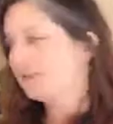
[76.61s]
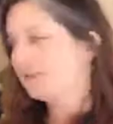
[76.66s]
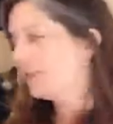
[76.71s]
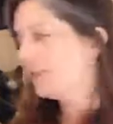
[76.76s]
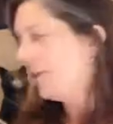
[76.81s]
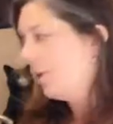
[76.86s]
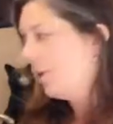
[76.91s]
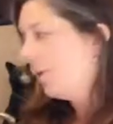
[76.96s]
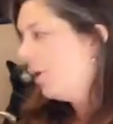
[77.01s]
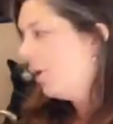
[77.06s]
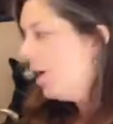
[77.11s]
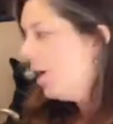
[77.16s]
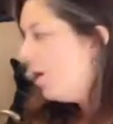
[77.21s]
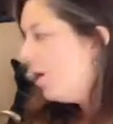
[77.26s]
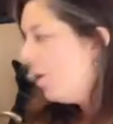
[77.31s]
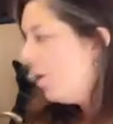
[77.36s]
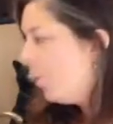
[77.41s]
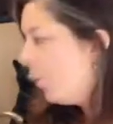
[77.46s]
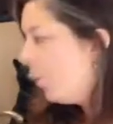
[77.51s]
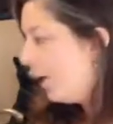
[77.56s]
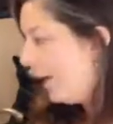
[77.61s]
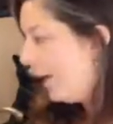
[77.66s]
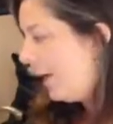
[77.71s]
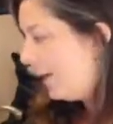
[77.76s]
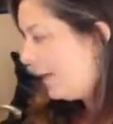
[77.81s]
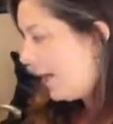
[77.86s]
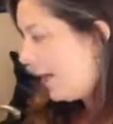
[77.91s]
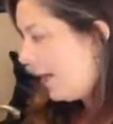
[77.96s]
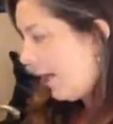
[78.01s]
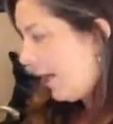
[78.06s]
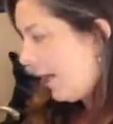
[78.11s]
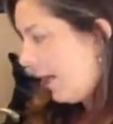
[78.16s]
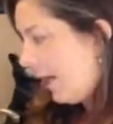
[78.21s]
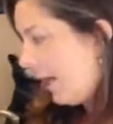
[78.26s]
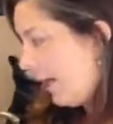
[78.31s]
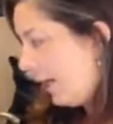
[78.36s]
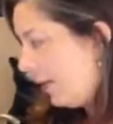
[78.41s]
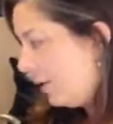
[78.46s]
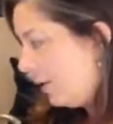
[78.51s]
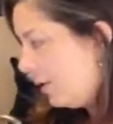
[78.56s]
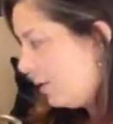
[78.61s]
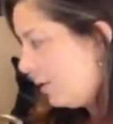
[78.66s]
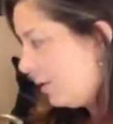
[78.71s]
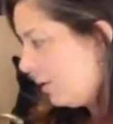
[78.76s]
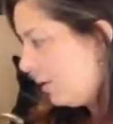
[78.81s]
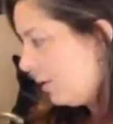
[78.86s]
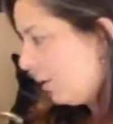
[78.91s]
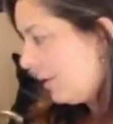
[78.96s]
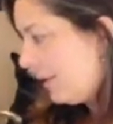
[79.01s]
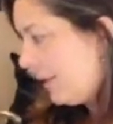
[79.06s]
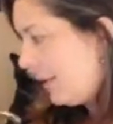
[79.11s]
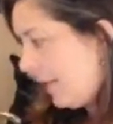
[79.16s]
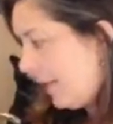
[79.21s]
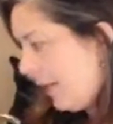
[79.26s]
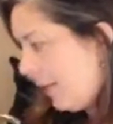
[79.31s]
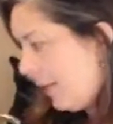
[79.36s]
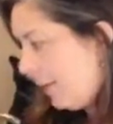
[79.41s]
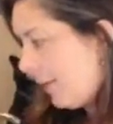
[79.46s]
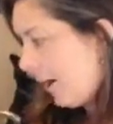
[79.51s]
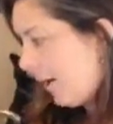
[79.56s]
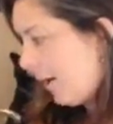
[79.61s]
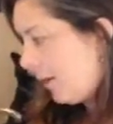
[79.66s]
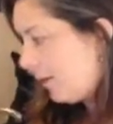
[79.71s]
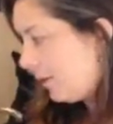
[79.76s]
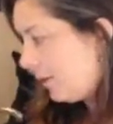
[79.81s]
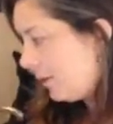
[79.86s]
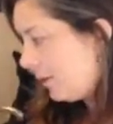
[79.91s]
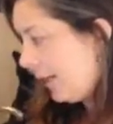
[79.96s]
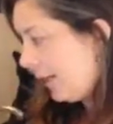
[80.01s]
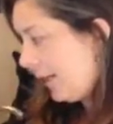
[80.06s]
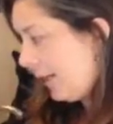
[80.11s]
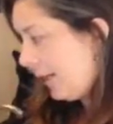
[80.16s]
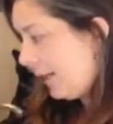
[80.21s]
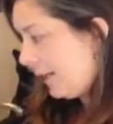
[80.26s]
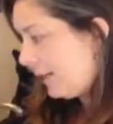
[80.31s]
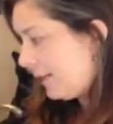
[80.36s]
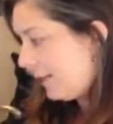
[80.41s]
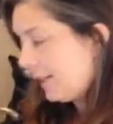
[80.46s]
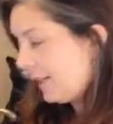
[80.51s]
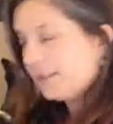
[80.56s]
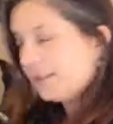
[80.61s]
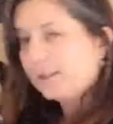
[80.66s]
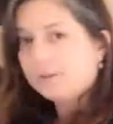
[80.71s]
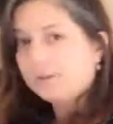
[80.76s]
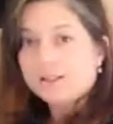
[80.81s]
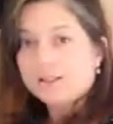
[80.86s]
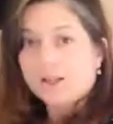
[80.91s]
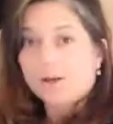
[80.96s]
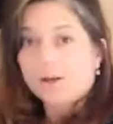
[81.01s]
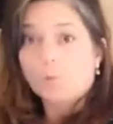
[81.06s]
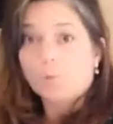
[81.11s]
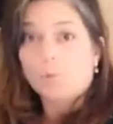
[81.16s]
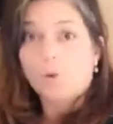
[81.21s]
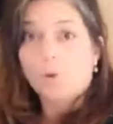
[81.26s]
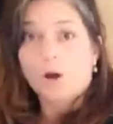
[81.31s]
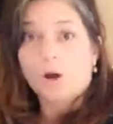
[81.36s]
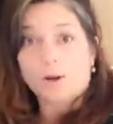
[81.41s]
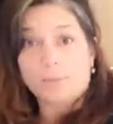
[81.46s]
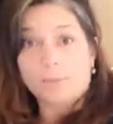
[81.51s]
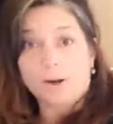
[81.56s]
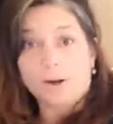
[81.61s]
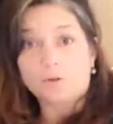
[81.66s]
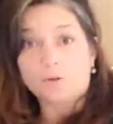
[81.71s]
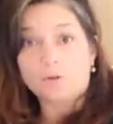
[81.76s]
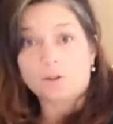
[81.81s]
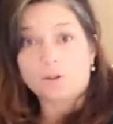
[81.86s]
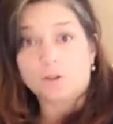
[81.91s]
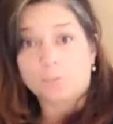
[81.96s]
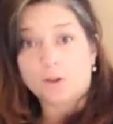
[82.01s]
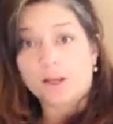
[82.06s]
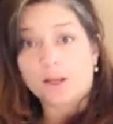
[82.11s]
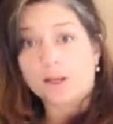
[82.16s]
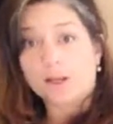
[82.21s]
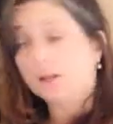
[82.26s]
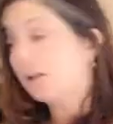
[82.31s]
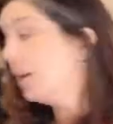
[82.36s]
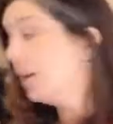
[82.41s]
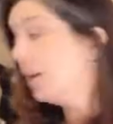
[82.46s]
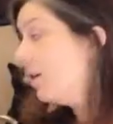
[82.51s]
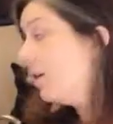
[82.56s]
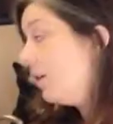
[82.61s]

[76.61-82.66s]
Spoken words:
So when I was thinking about getting into this, I was like, what about shipping?